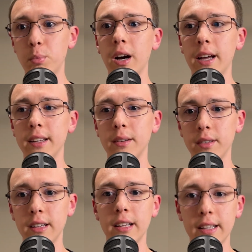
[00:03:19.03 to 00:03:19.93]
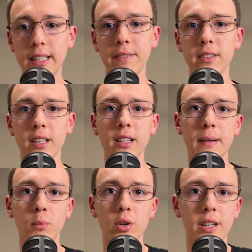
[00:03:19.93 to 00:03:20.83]
But definitely a lot
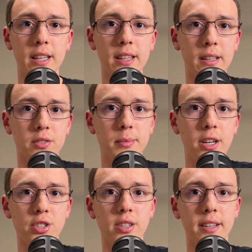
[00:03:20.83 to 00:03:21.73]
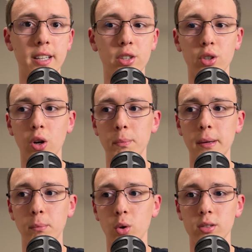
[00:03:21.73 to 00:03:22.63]
more in the information. I tend to go a
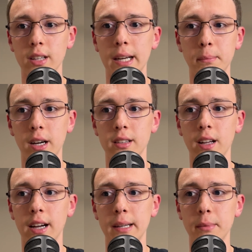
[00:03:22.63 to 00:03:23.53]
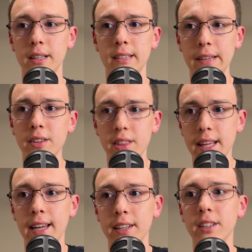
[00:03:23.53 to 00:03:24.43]
bit more line by line, but even
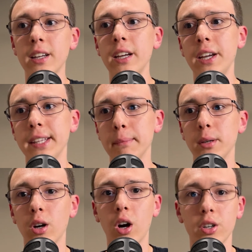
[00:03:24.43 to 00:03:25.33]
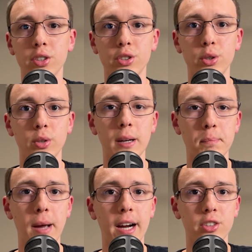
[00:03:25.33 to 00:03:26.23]
then it's a bit harder to come
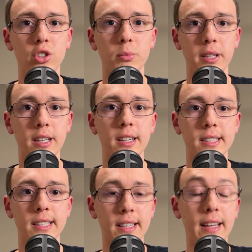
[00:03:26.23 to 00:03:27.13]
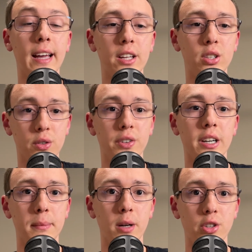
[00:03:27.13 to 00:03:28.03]
back to because, again, you're
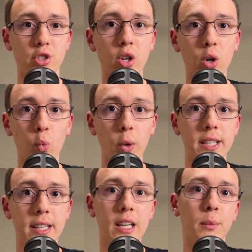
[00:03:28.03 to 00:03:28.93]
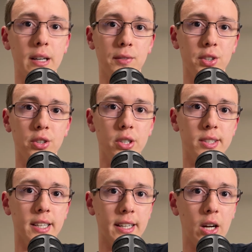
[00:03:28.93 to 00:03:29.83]
very much winging it whenever you're
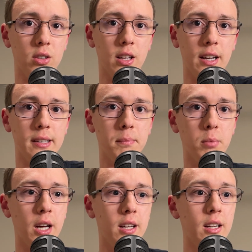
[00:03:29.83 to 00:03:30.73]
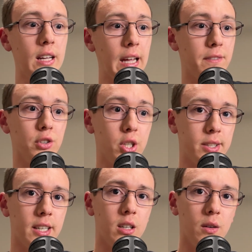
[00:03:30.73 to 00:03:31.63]
using an outline. But if you're
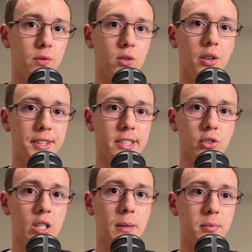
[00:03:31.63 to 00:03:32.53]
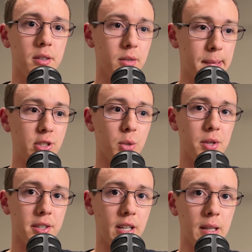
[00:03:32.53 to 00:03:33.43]
using a full-on script, especially with
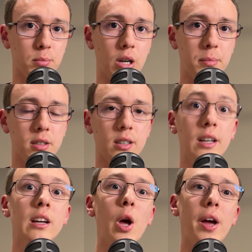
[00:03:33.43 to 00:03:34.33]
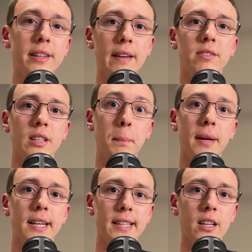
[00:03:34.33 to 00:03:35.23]
a teleprompter, it definitely
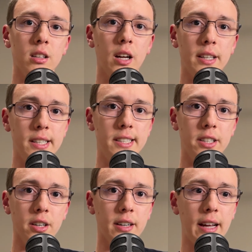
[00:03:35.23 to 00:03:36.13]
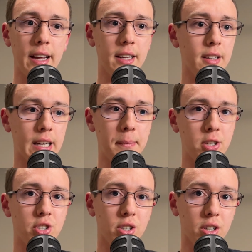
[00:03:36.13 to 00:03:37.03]
makes that a lot easier. And like I
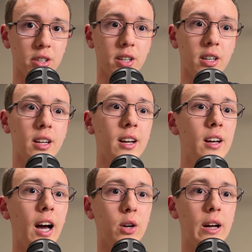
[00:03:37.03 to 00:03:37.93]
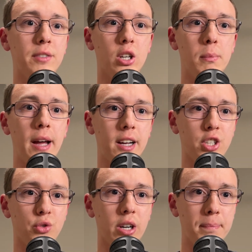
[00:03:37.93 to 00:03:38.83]
mentioned earlier, I don't have to go back and
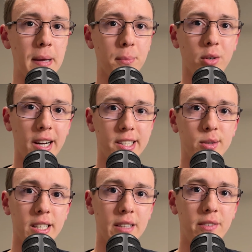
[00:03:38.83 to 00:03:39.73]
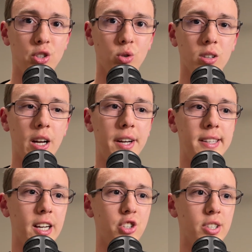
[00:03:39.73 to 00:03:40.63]
try to memorize those individual lines.
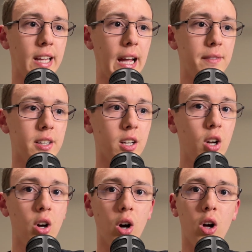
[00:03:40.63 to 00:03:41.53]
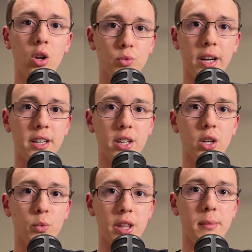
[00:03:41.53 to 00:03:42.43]
I can just have it all right here
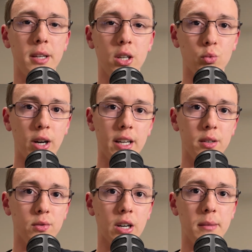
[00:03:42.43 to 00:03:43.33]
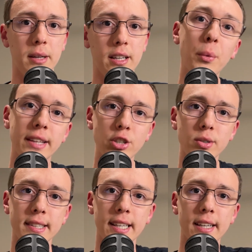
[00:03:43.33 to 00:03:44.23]
with me, right in front of me. And what's
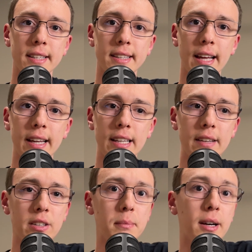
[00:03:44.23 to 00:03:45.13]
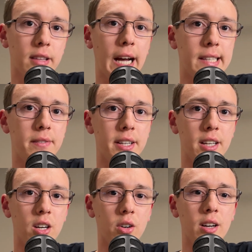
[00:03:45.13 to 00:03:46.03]
interesting is that even in my last
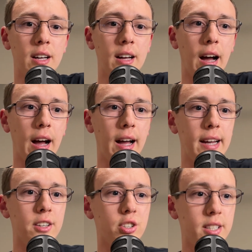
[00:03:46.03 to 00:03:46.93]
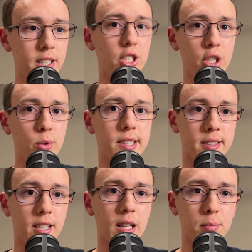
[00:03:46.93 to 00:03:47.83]
video, I did use the
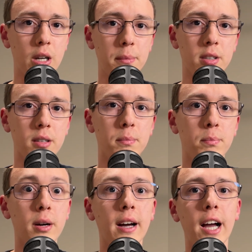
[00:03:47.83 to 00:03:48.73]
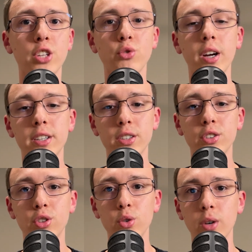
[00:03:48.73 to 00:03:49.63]
teleprompter, but I tried to
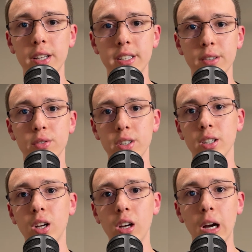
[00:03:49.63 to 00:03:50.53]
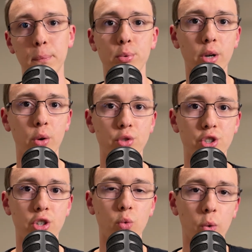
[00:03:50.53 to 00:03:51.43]
do a different
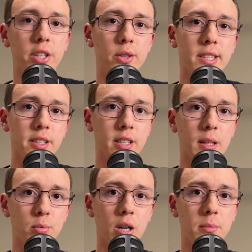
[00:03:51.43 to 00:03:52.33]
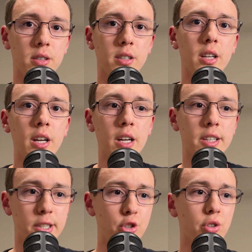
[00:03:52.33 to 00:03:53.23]
approach when using the teleprompter.
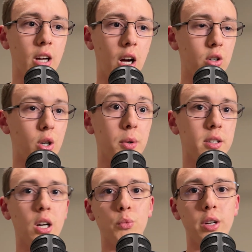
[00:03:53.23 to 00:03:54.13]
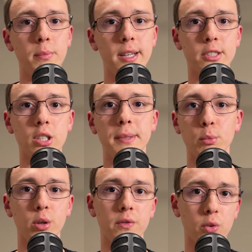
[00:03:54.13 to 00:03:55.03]
Because usually I'll go in, I'll read my scripts
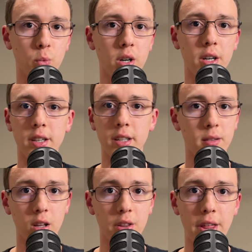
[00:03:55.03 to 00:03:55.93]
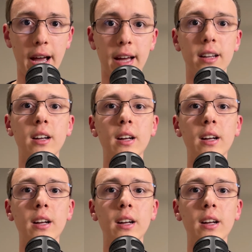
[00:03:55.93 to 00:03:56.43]
word for word and all of that.